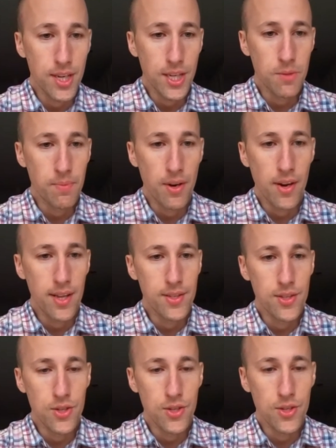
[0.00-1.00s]
experienced
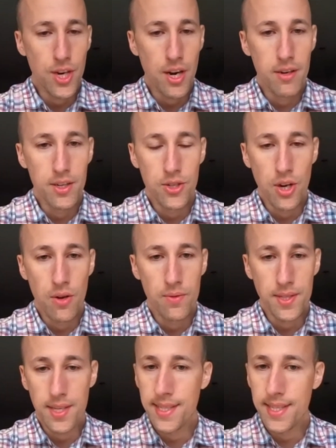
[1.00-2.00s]
Sheridan
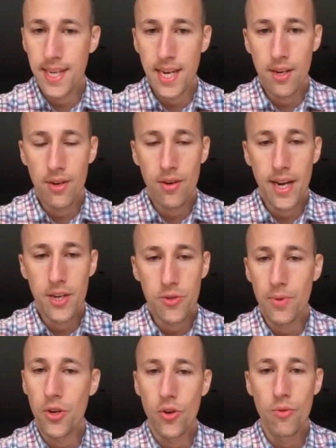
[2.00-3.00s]
Jones as a senior, and
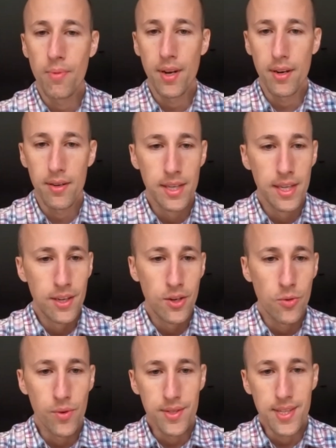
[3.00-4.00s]
Andrew Makuba,
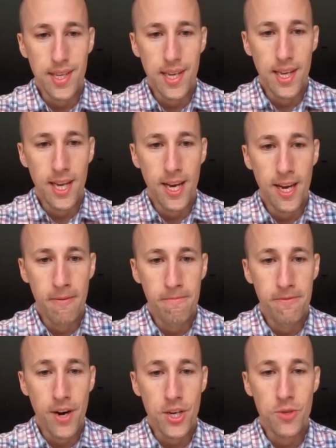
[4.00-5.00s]
who was the
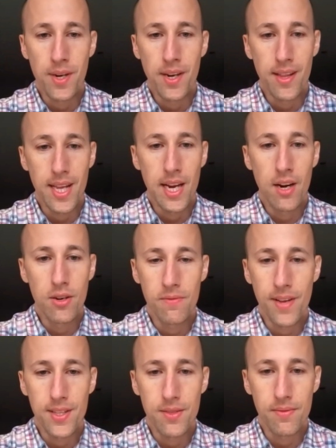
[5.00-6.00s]
freshman of the year
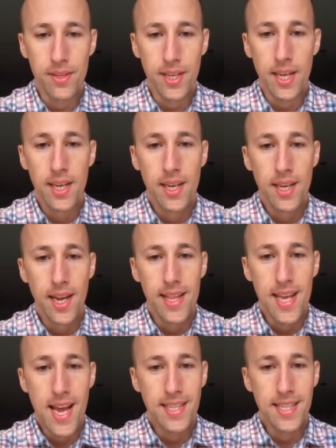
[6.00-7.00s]
defensively in
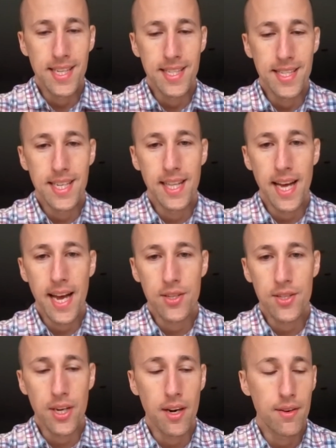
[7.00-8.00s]
the ACC
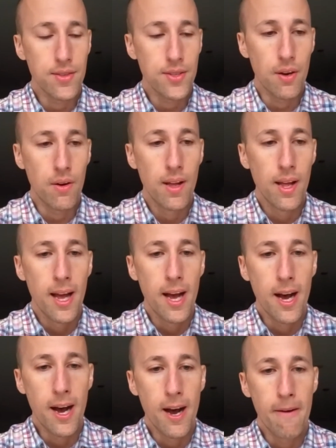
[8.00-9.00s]
last year. So,
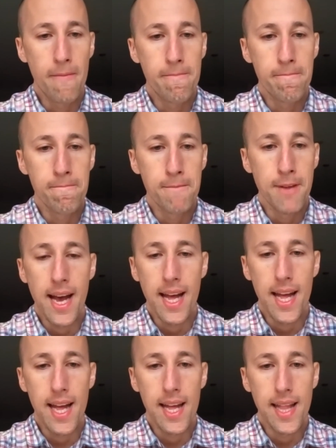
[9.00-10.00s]

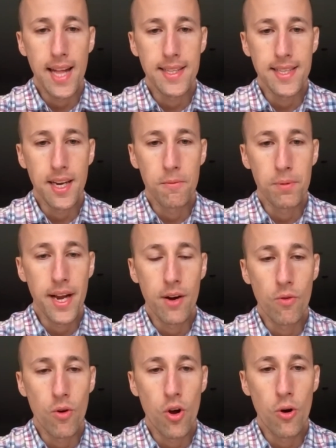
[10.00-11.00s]
that's going to play a
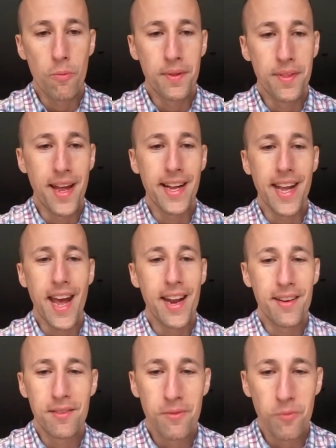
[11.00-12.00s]
role. But then
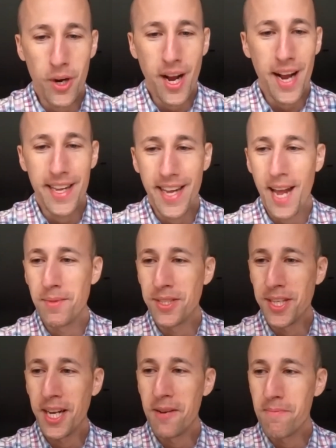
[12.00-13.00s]
again, what kind of game is it
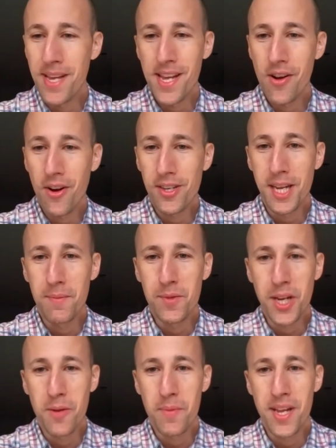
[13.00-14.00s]
going to be? Our team's
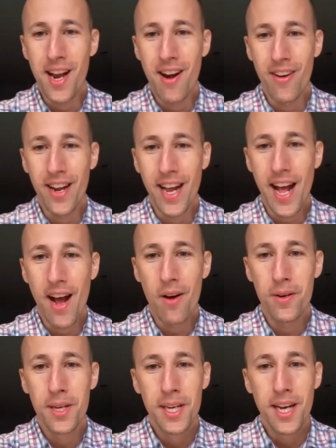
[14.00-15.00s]
going to be airing it
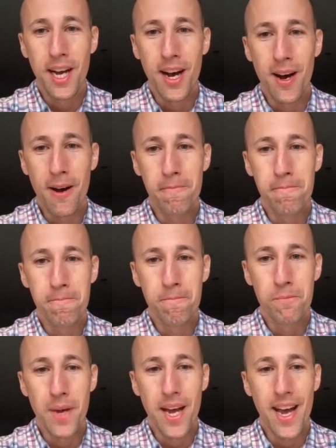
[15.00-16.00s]
out.
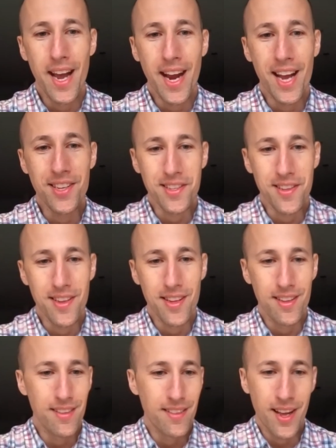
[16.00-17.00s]
I guess,
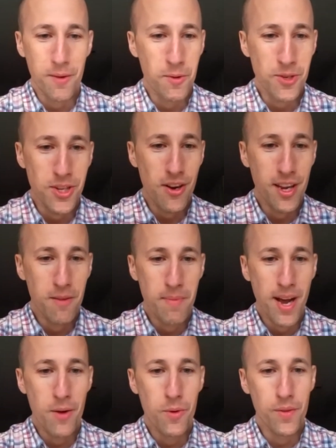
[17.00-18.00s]
like we were talking
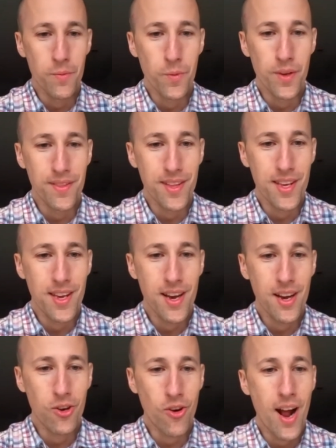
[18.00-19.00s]
about with
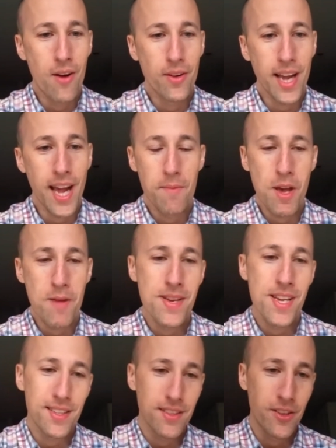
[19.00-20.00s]
the ground game,
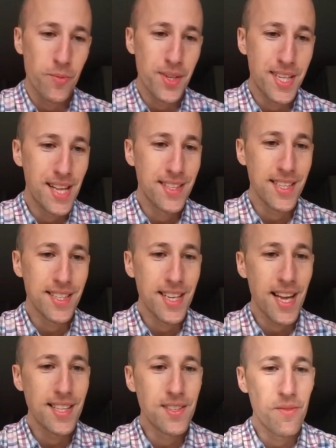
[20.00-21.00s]
maybe it's a little bit to NC
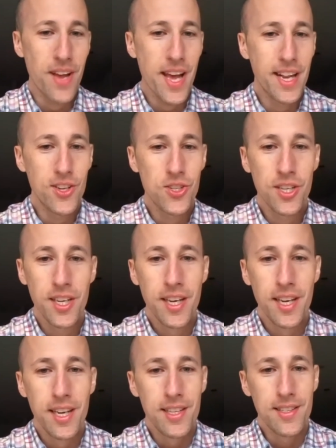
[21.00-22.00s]
State's advantage
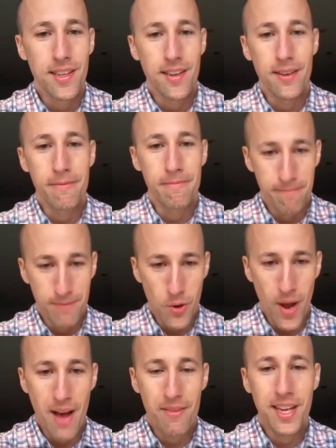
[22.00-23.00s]
to
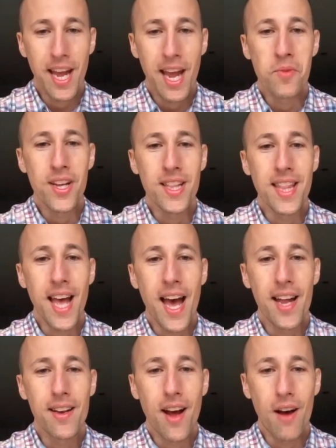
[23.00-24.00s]
have a game like
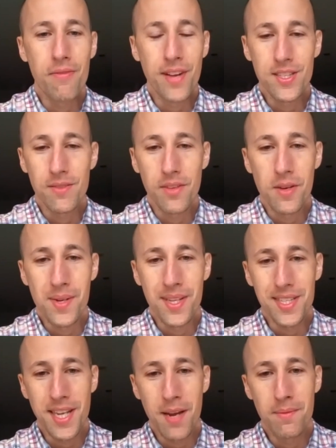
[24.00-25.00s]
that offensively, but at
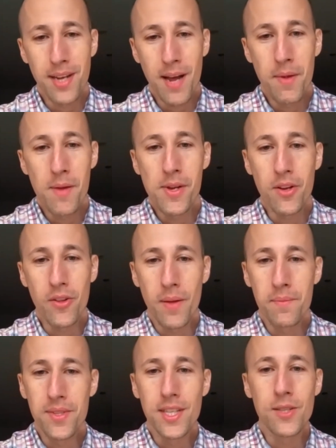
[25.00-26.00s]
the same time, maybe
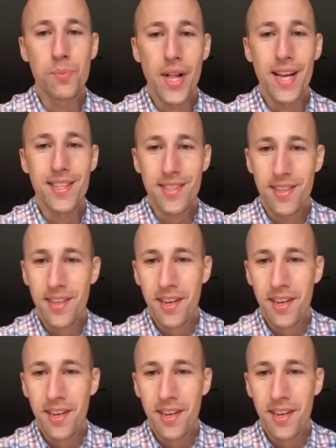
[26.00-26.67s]
Clemson is blessed